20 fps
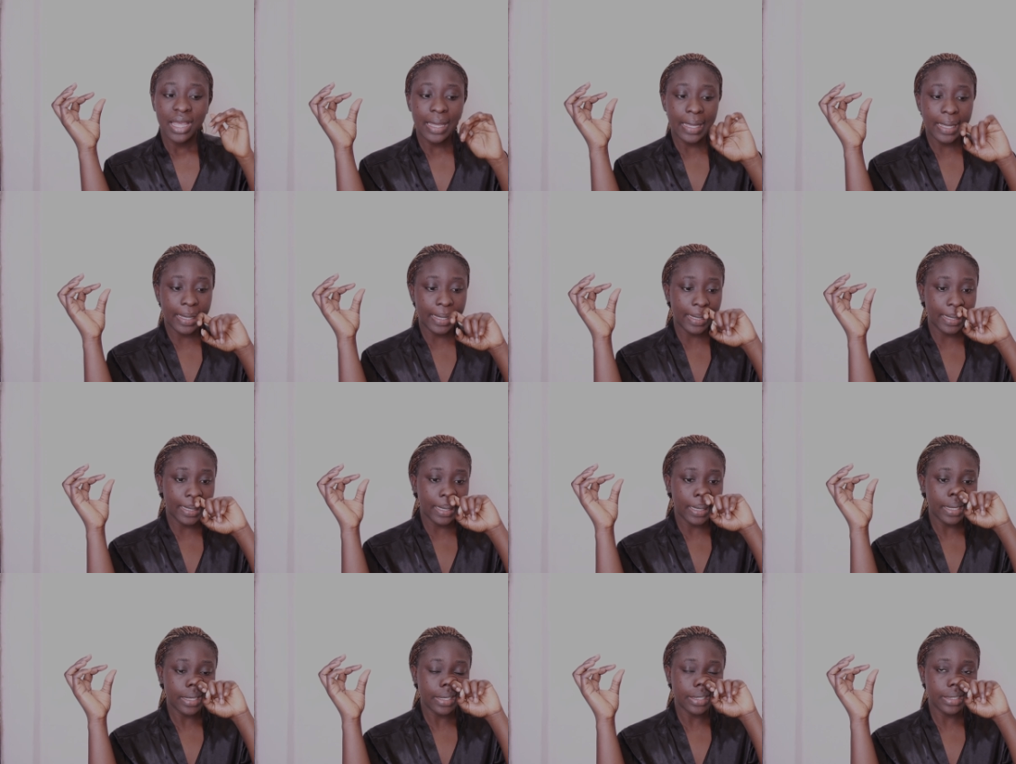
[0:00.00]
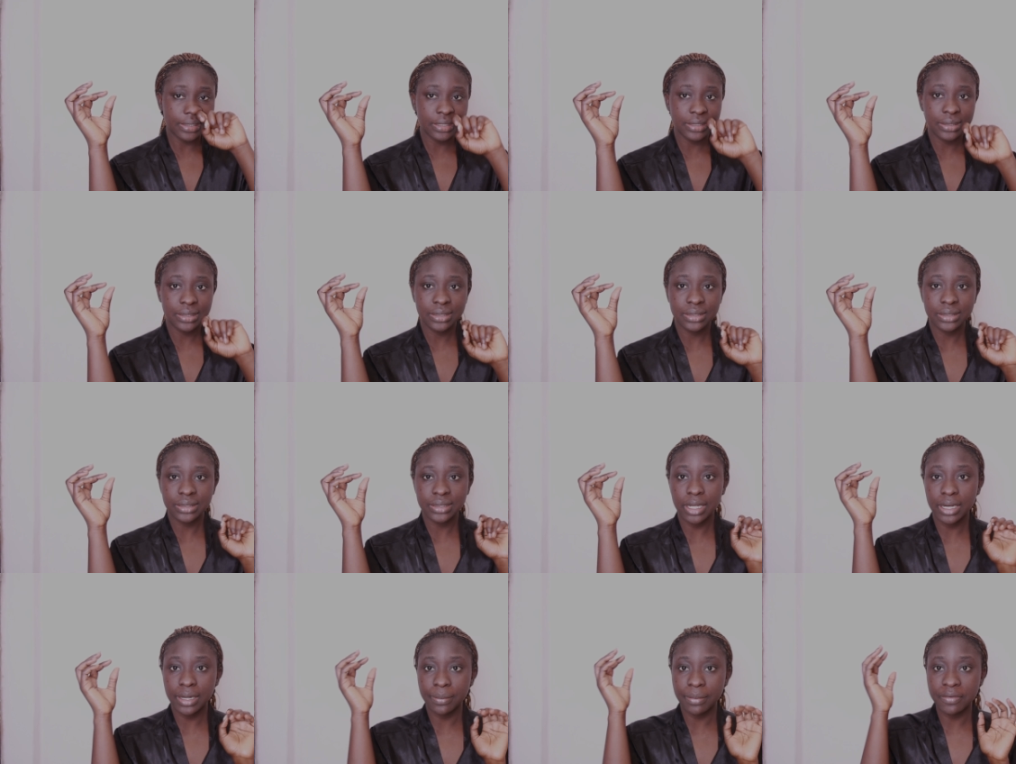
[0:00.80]
And
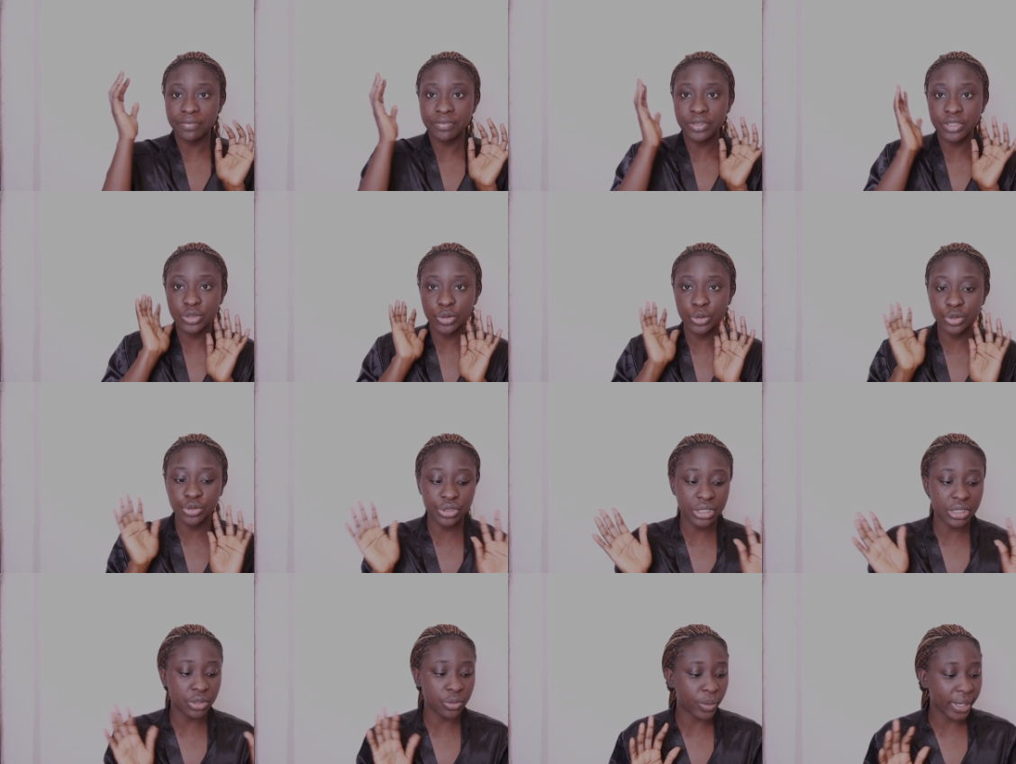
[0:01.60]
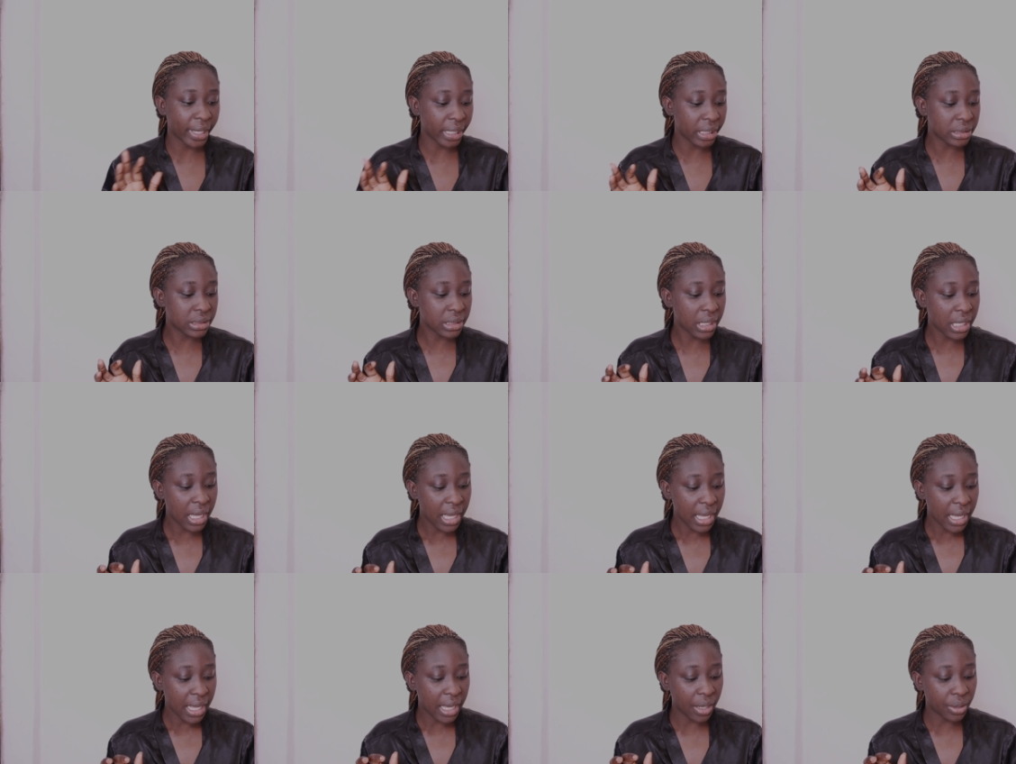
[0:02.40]
now that my face looks really white,
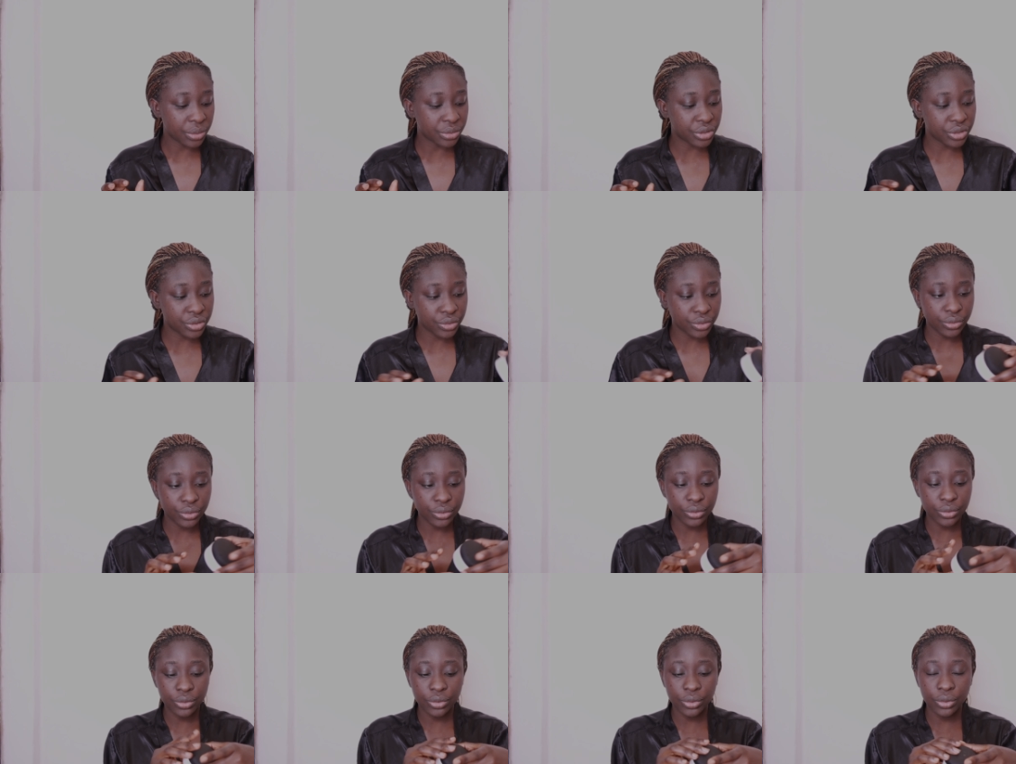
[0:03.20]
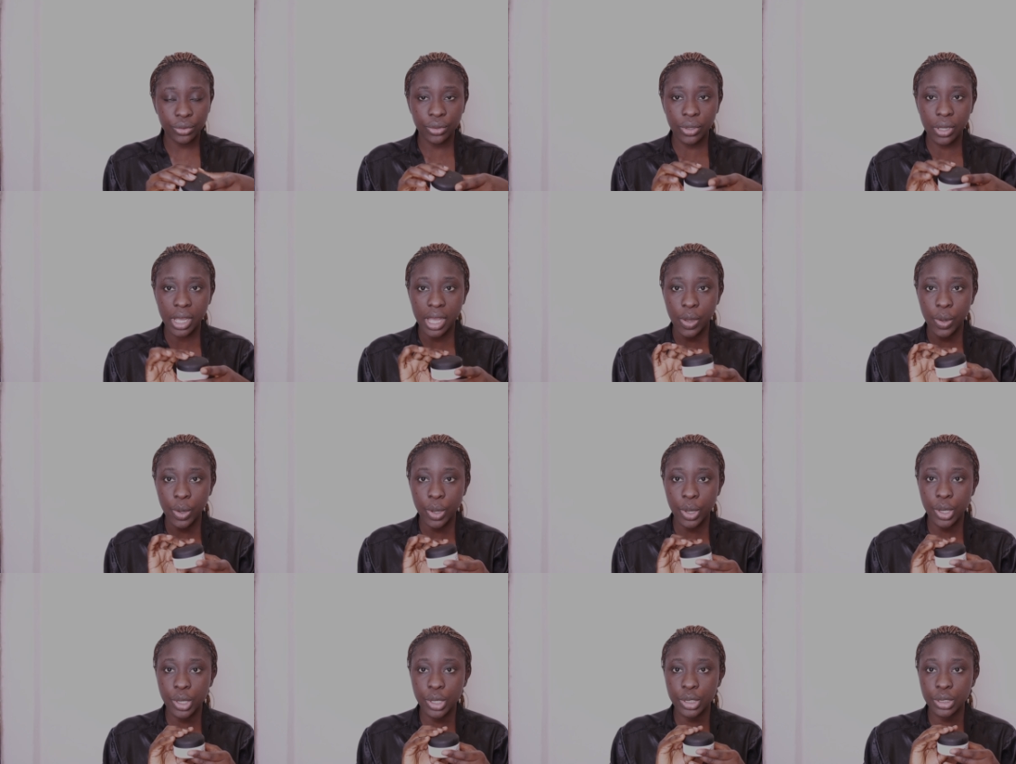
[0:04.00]
I'll just go
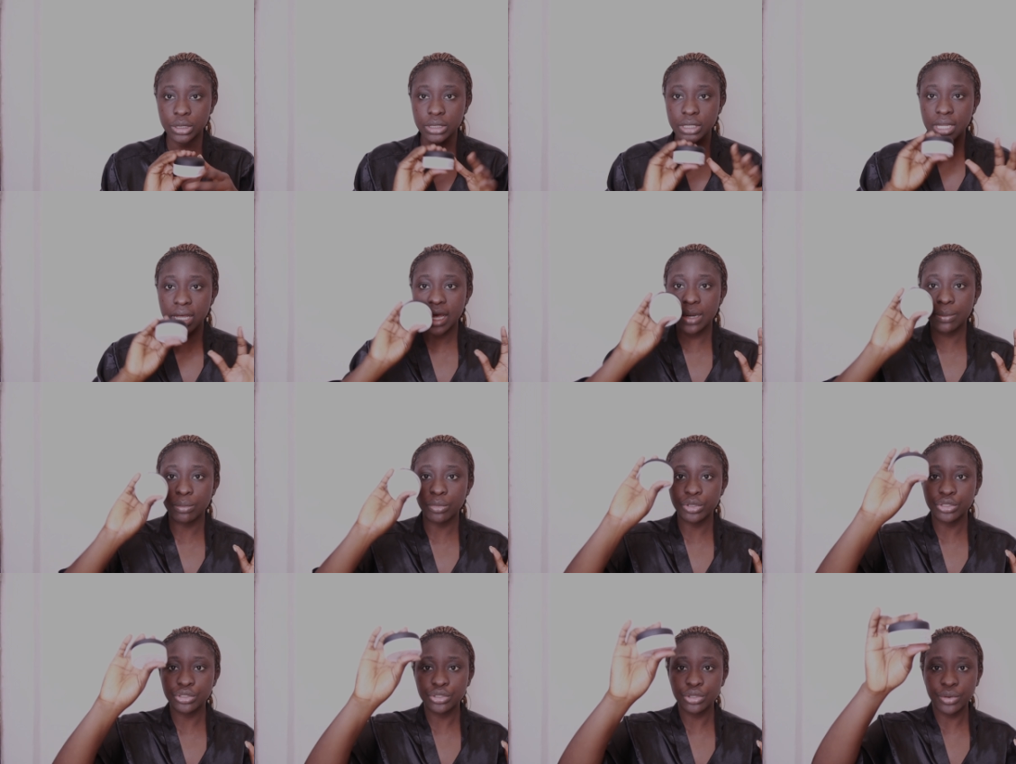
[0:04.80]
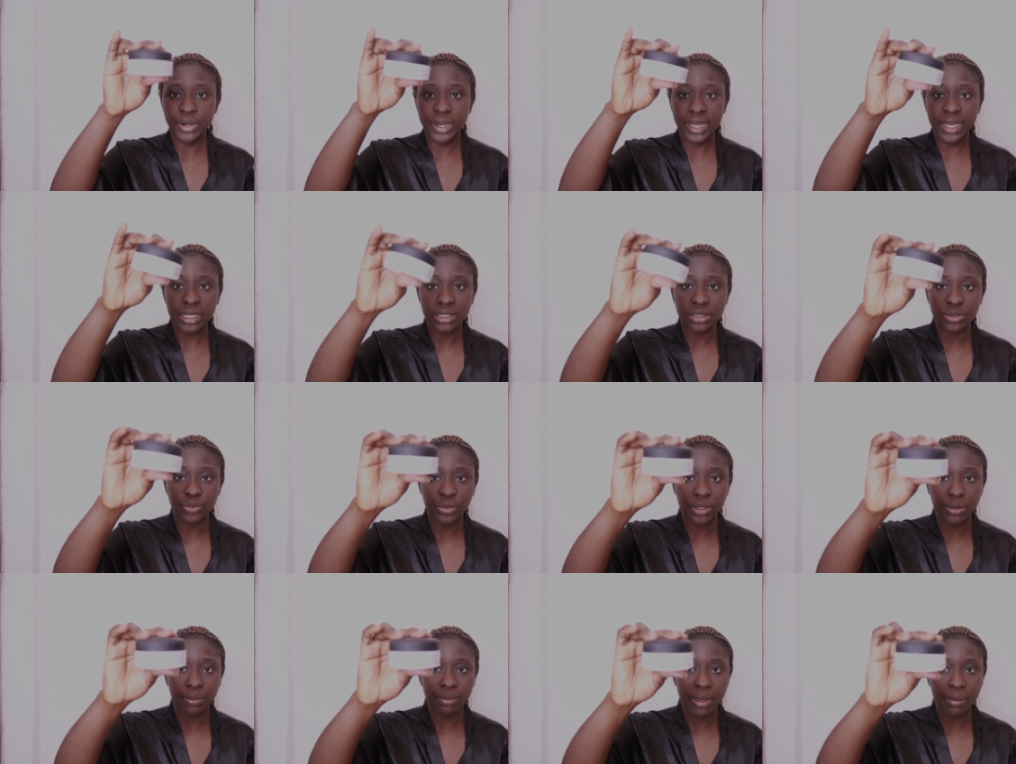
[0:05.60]
on and moisturize
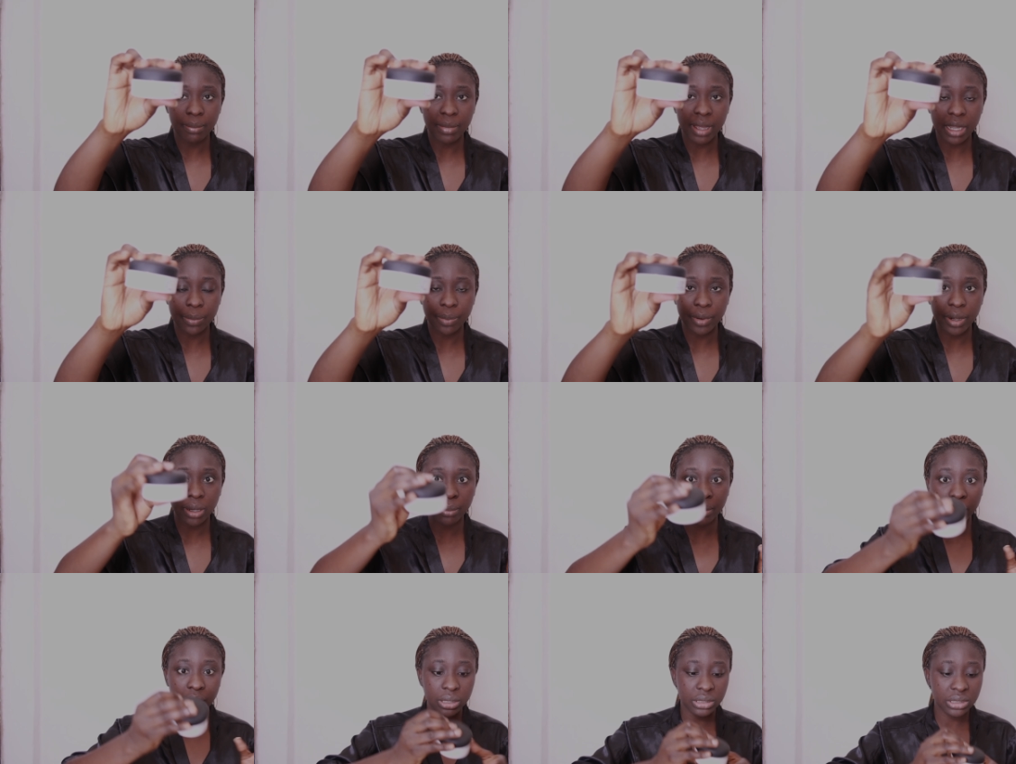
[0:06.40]
with my MAC primer.